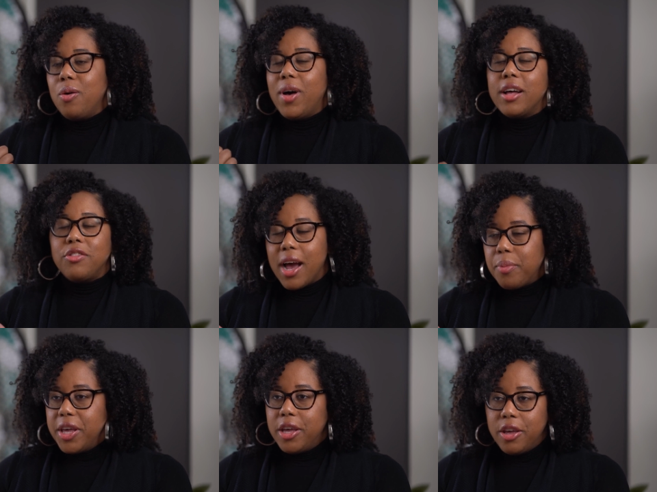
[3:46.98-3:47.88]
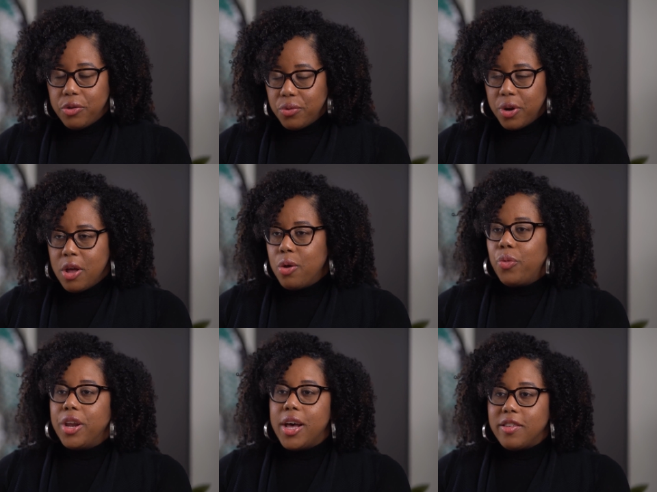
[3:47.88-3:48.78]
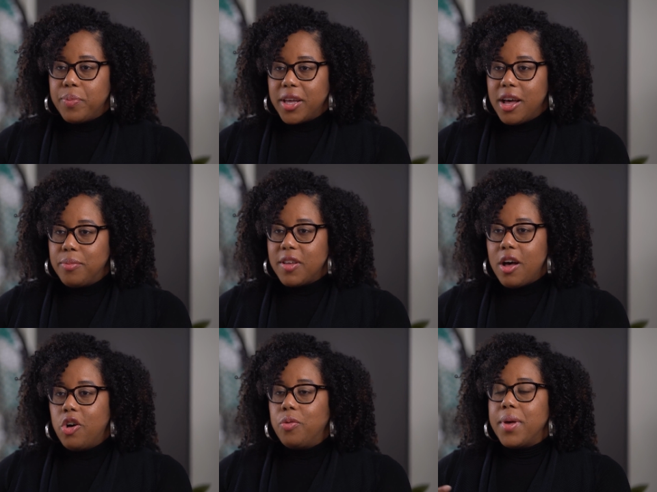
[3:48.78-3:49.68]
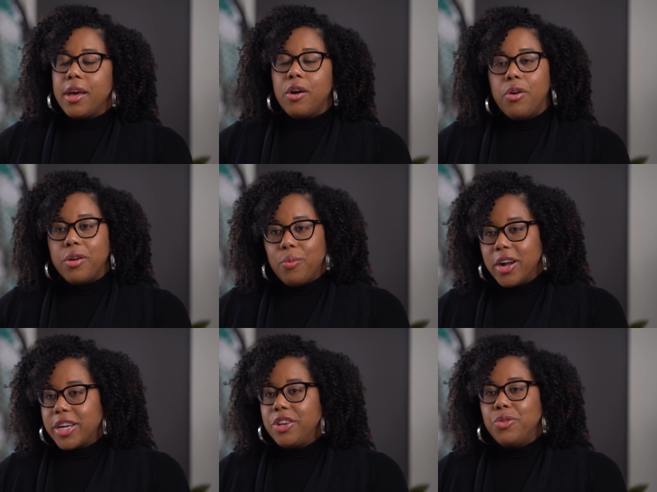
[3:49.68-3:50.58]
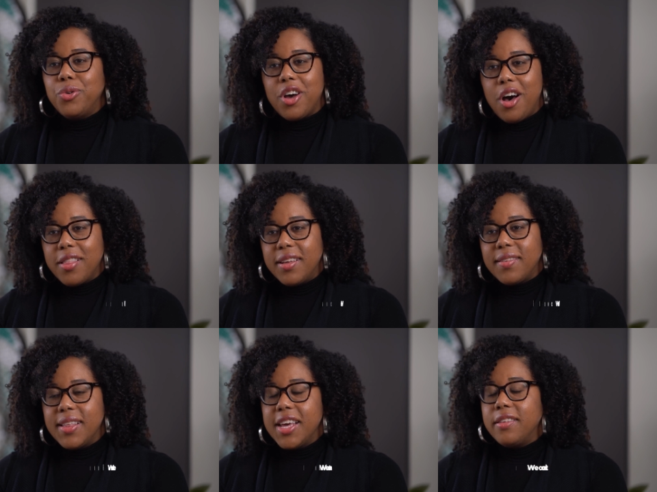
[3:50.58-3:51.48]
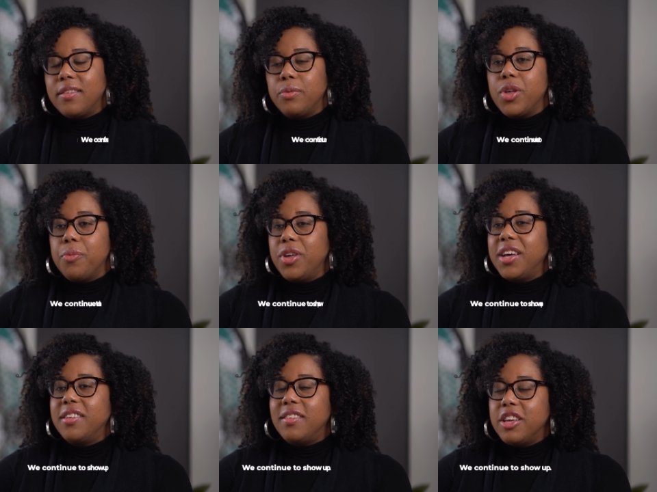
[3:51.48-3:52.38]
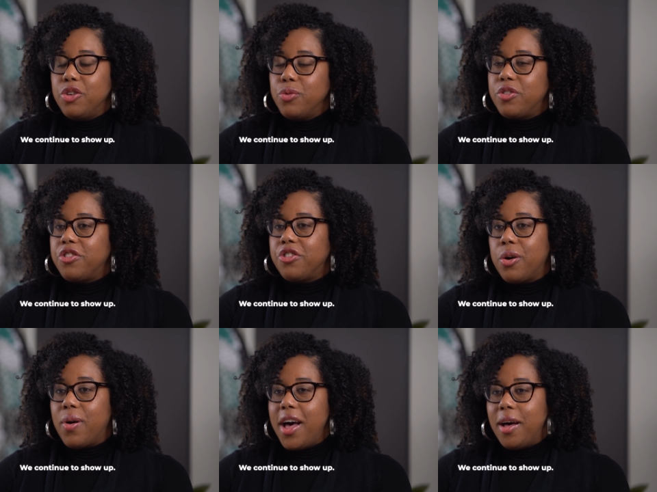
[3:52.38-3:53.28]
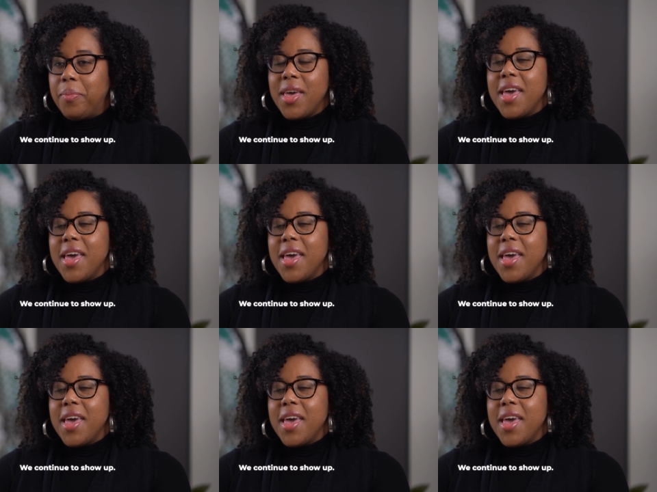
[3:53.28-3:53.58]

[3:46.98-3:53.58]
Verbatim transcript: while trying to be cute when husband comes home and going to work and doing all these things, and, and we continue to show up.